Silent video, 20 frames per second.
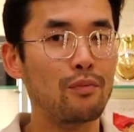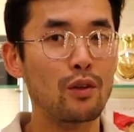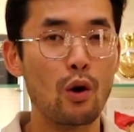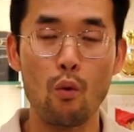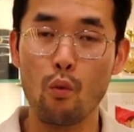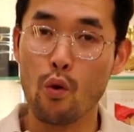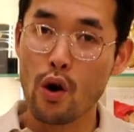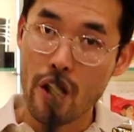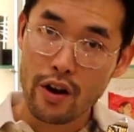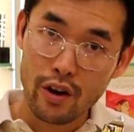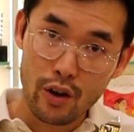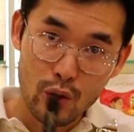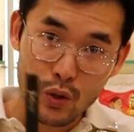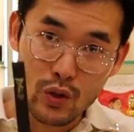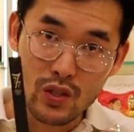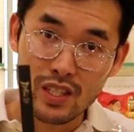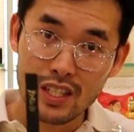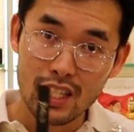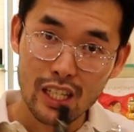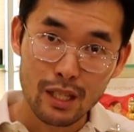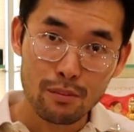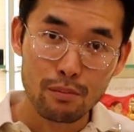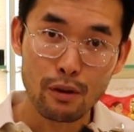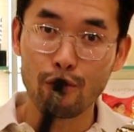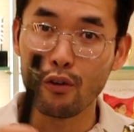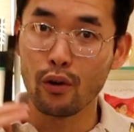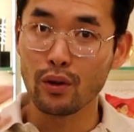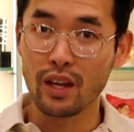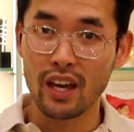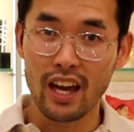Wear it on your skin
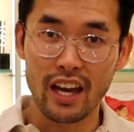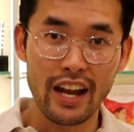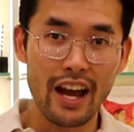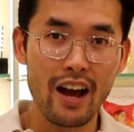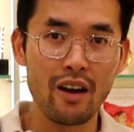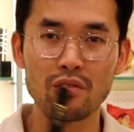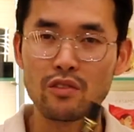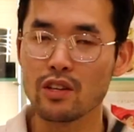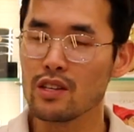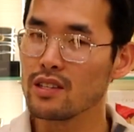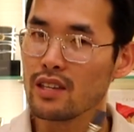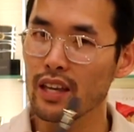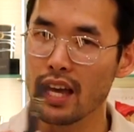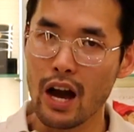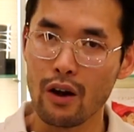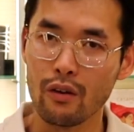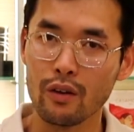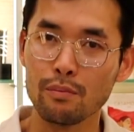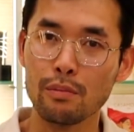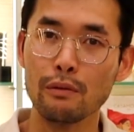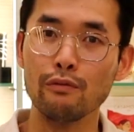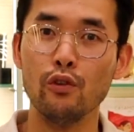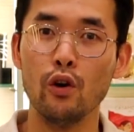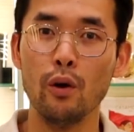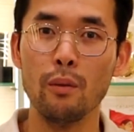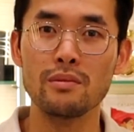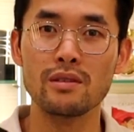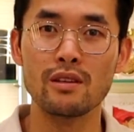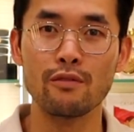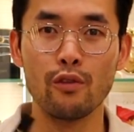before you head out and just see how it
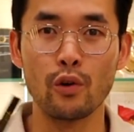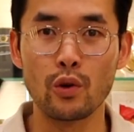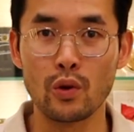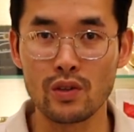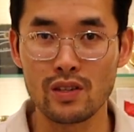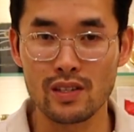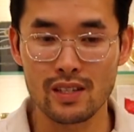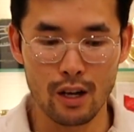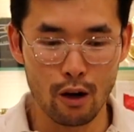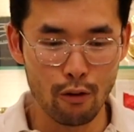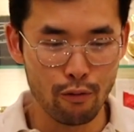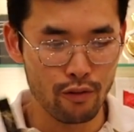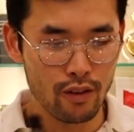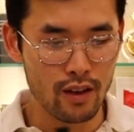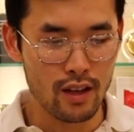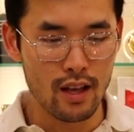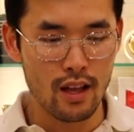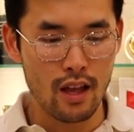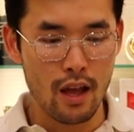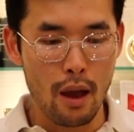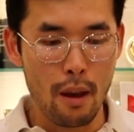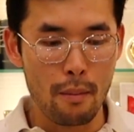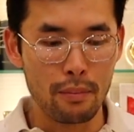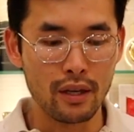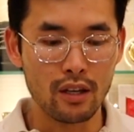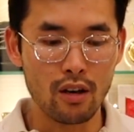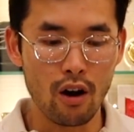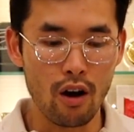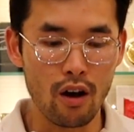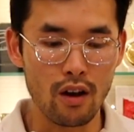performs for yourself,
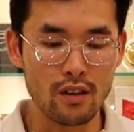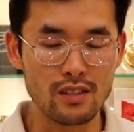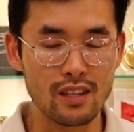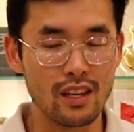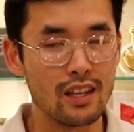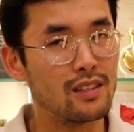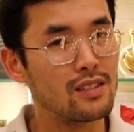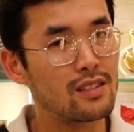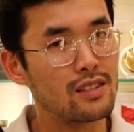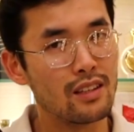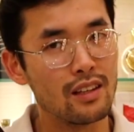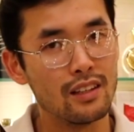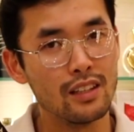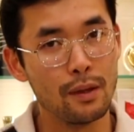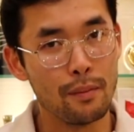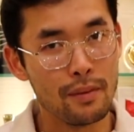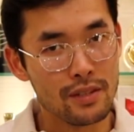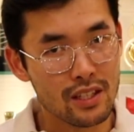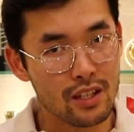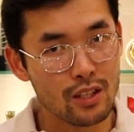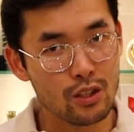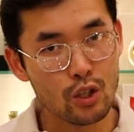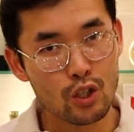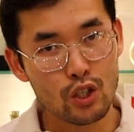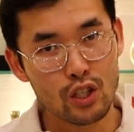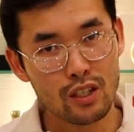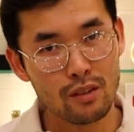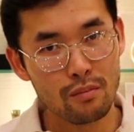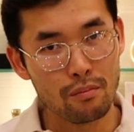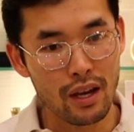because it's limited
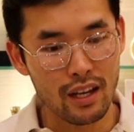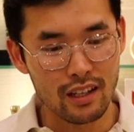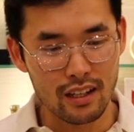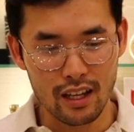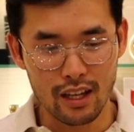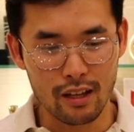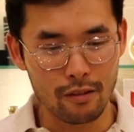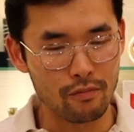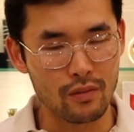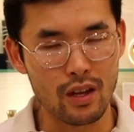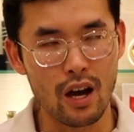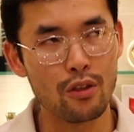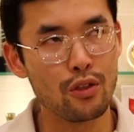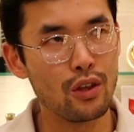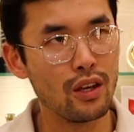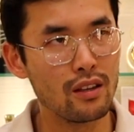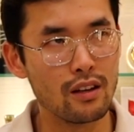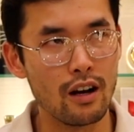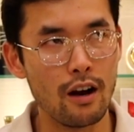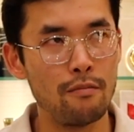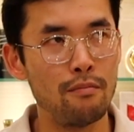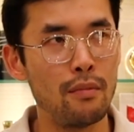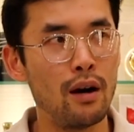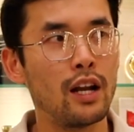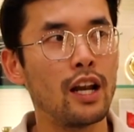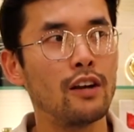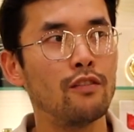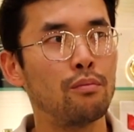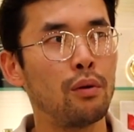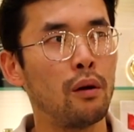edition, meaning I think I might
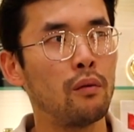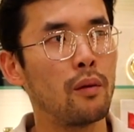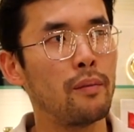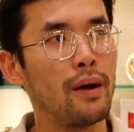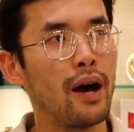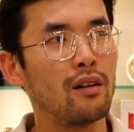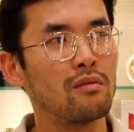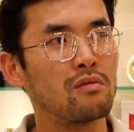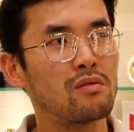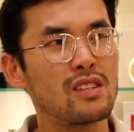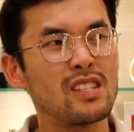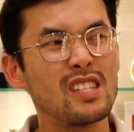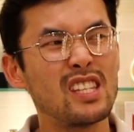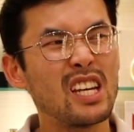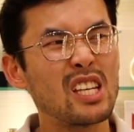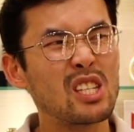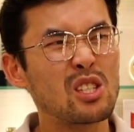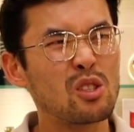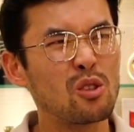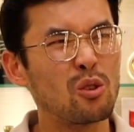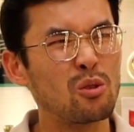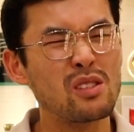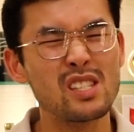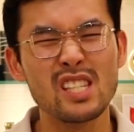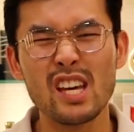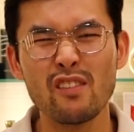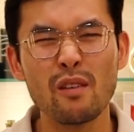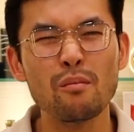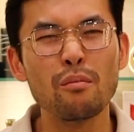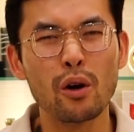have probably about 6 or
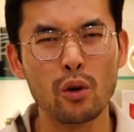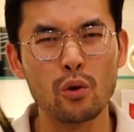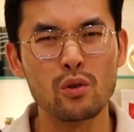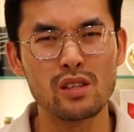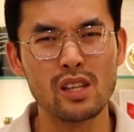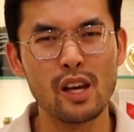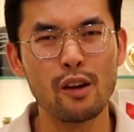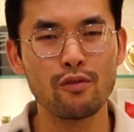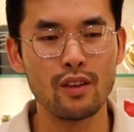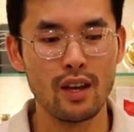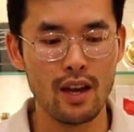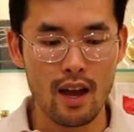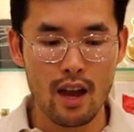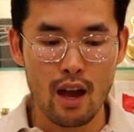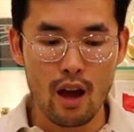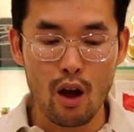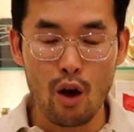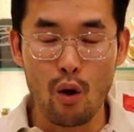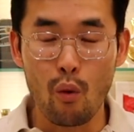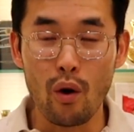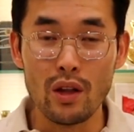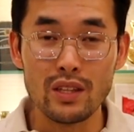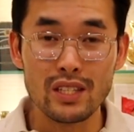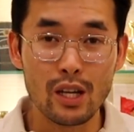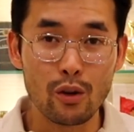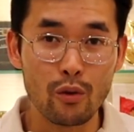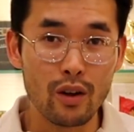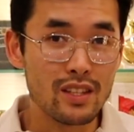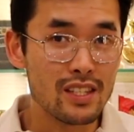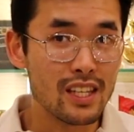7 bottles left. Once that
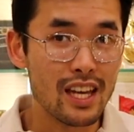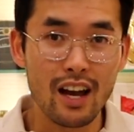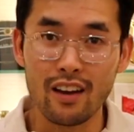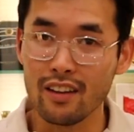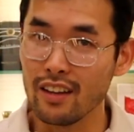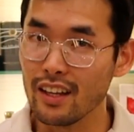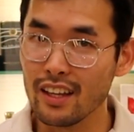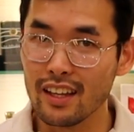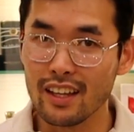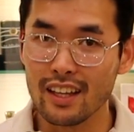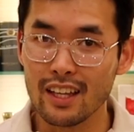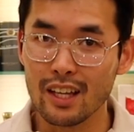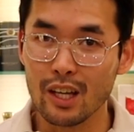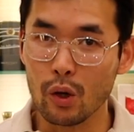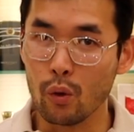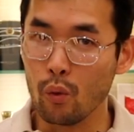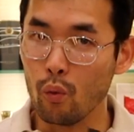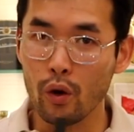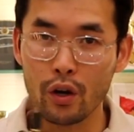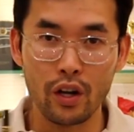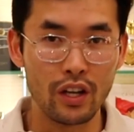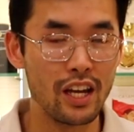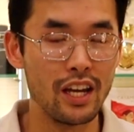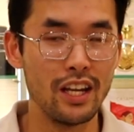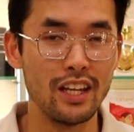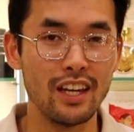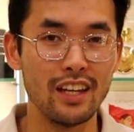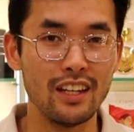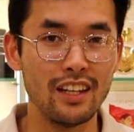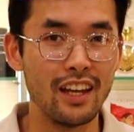runs out, we're not
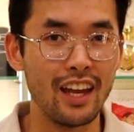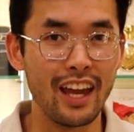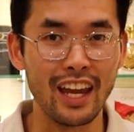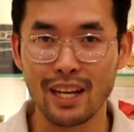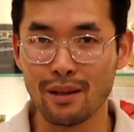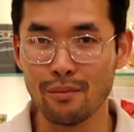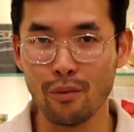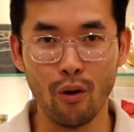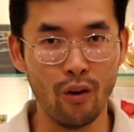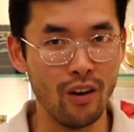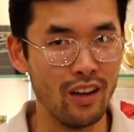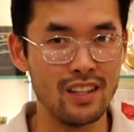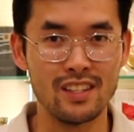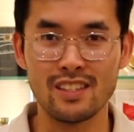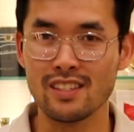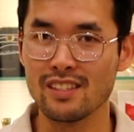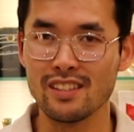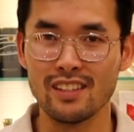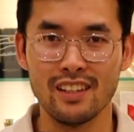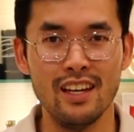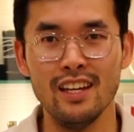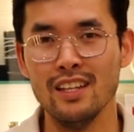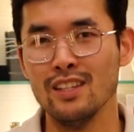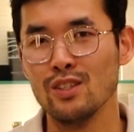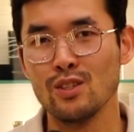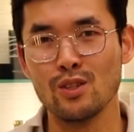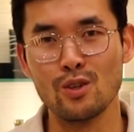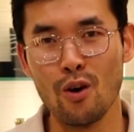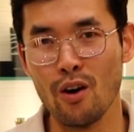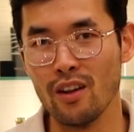getting it anymore.
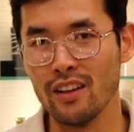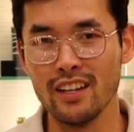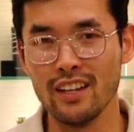It's gone.